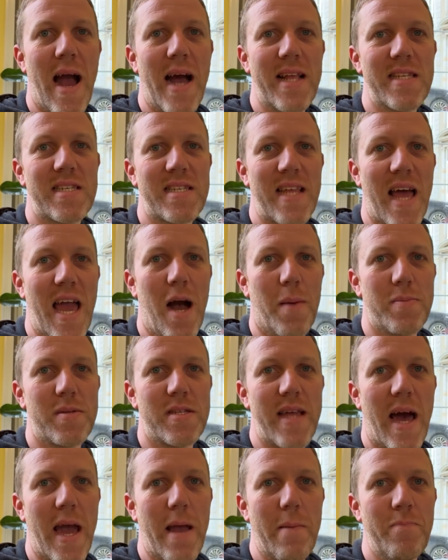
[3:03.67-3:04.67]
and stay up to
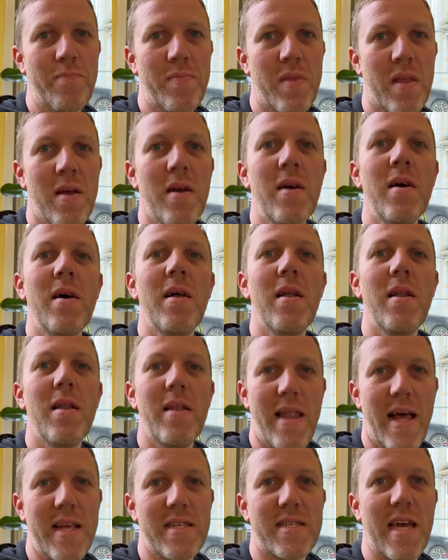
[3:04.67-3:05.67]
date.
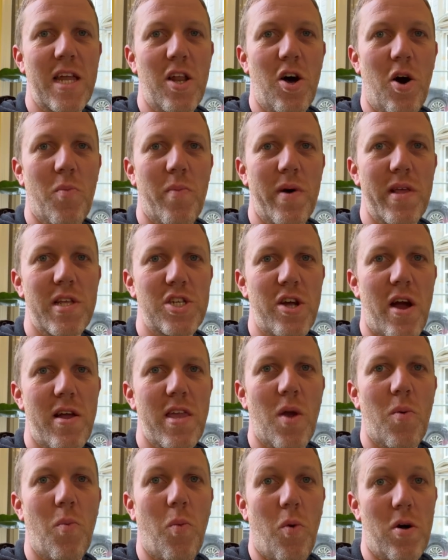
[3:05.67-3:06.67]
Let's get on with
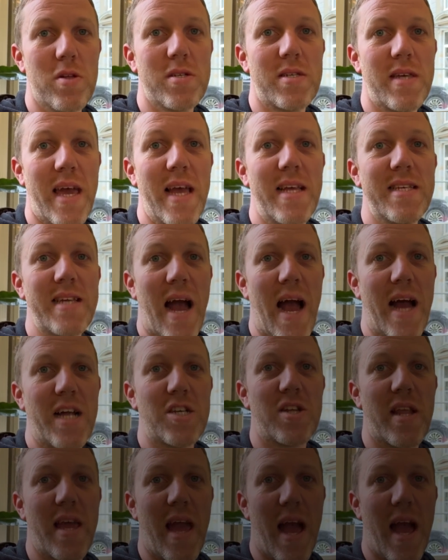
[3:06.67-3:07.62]
showing you what is actually